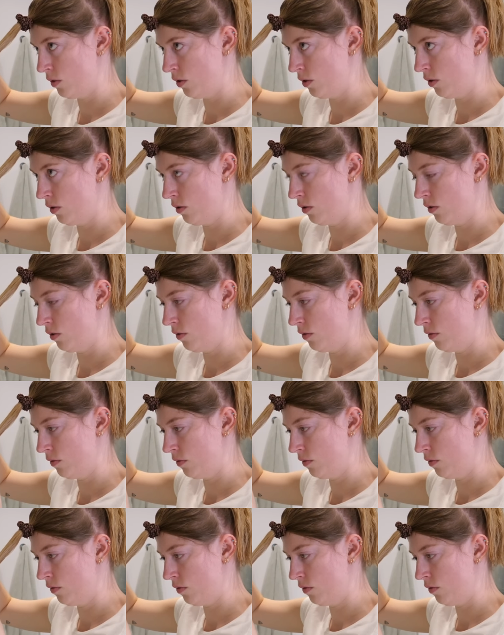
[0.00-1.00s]

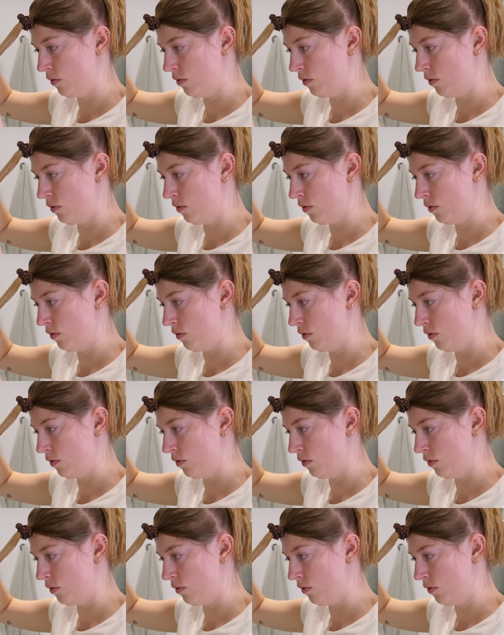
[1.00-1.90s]
Nobody speaks.